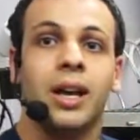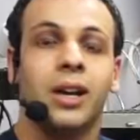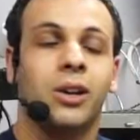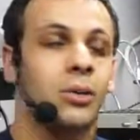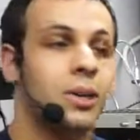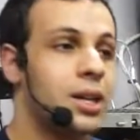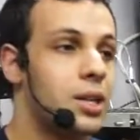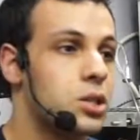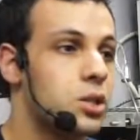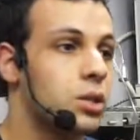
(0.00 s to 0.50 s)

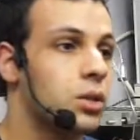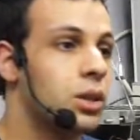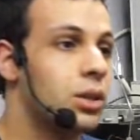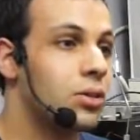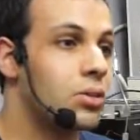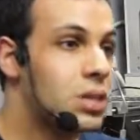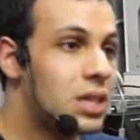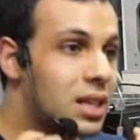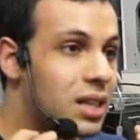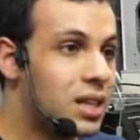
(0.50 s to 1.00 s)
It creates
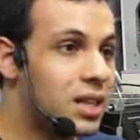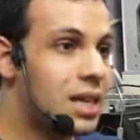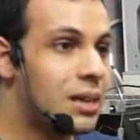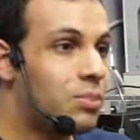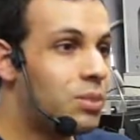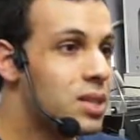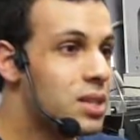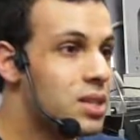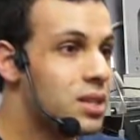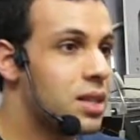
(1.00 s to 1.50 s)
loyalty to
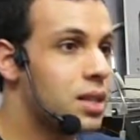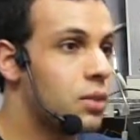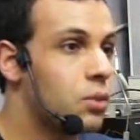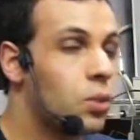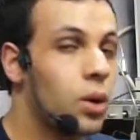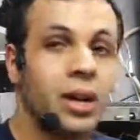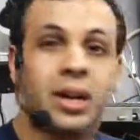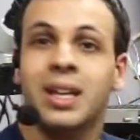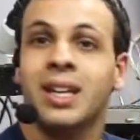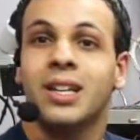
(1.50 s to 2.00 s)
keep this
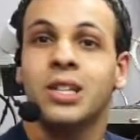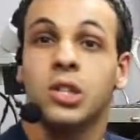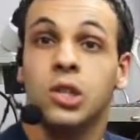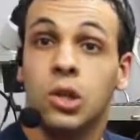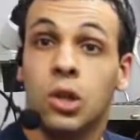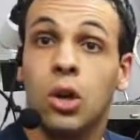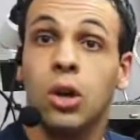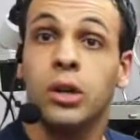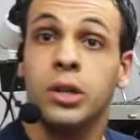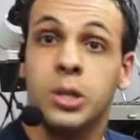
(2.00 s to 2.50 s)
thing running
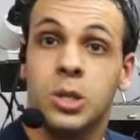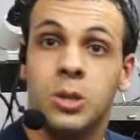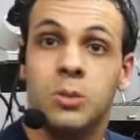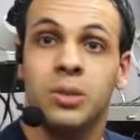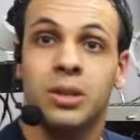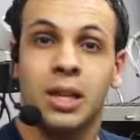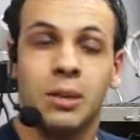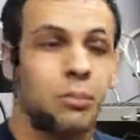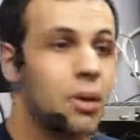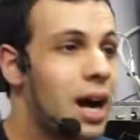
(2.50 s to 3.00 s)
as long as
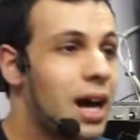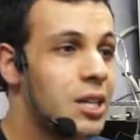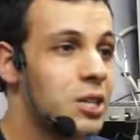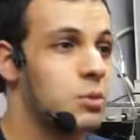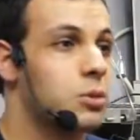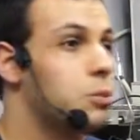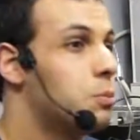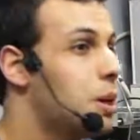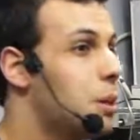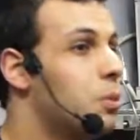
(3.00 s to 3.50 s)
humanly
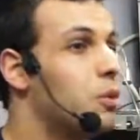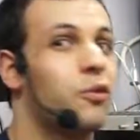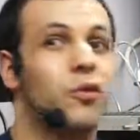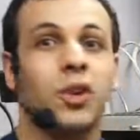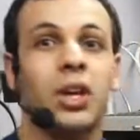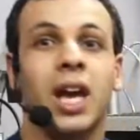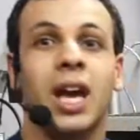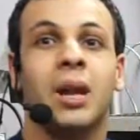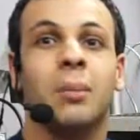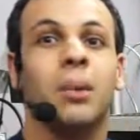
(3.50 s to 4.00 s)
possible. People
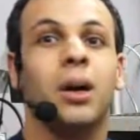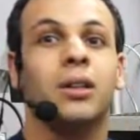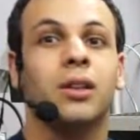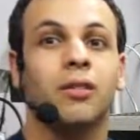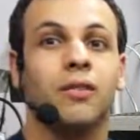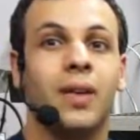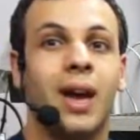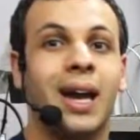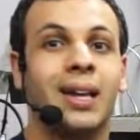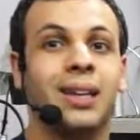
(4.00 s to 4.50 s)
forget about
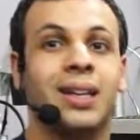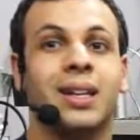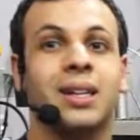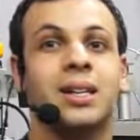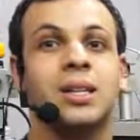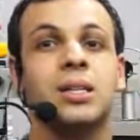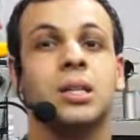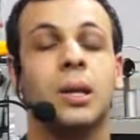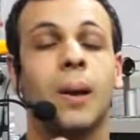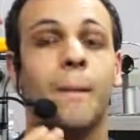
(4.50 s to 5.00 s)
the fact that
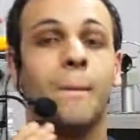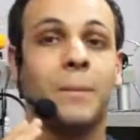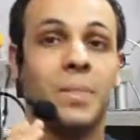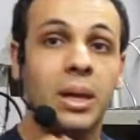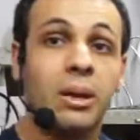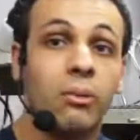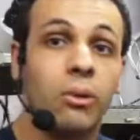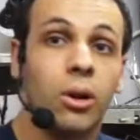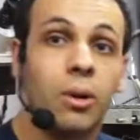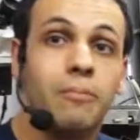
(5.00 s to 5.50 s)
it is a
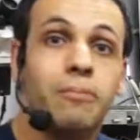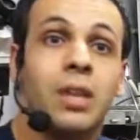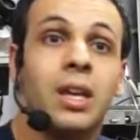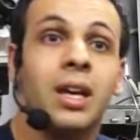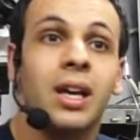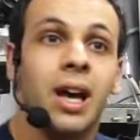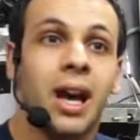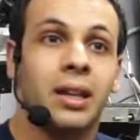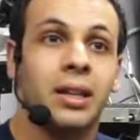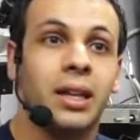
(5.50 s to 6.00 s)
computer
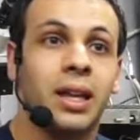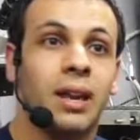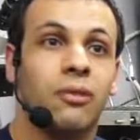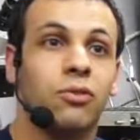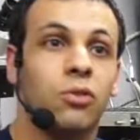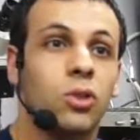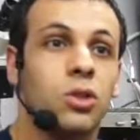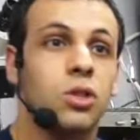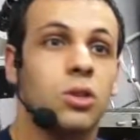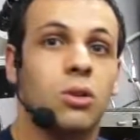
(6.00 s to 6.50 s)
and that
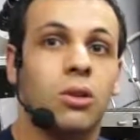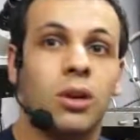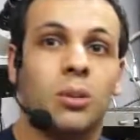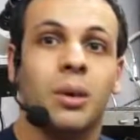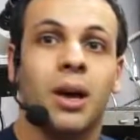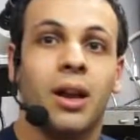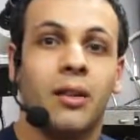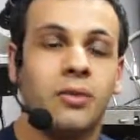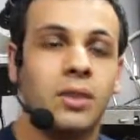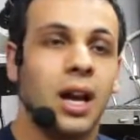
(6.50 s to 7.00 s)
after a certain
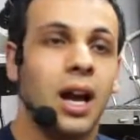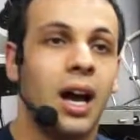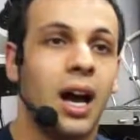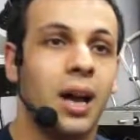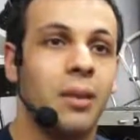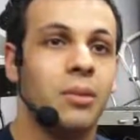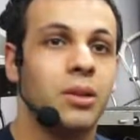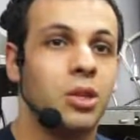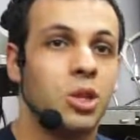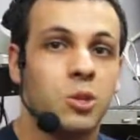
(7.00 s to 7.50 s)
amount of
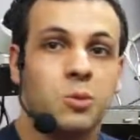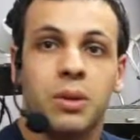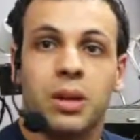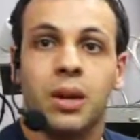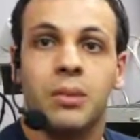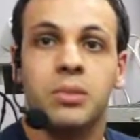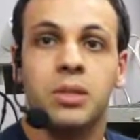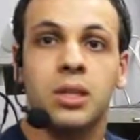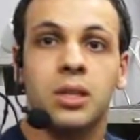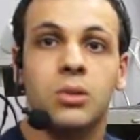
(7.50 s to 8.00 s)
time, it just
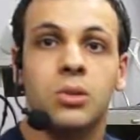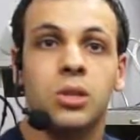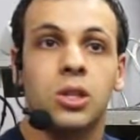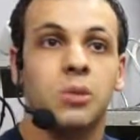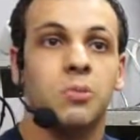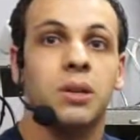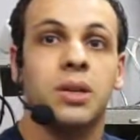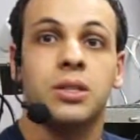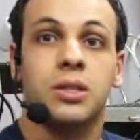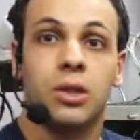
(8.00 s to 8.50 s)
becomes a
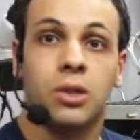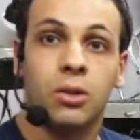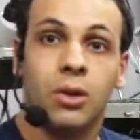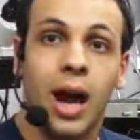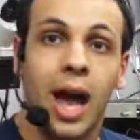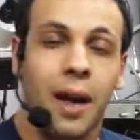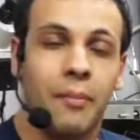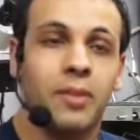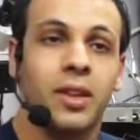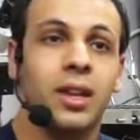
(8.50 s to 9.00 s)
useless piece of
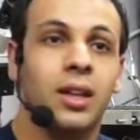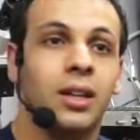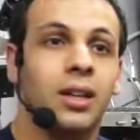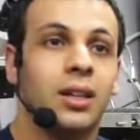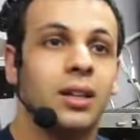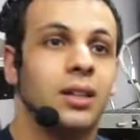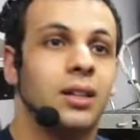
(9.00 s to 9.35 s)
crap.